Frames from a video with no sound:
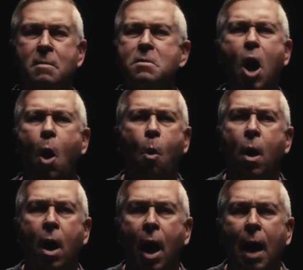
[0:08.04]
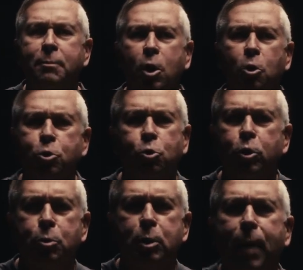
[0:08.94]
No, I'm the ghost of
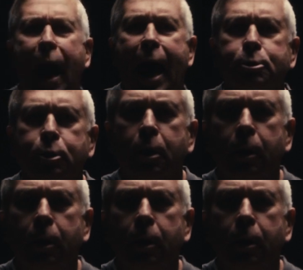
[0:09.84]
Christmas past.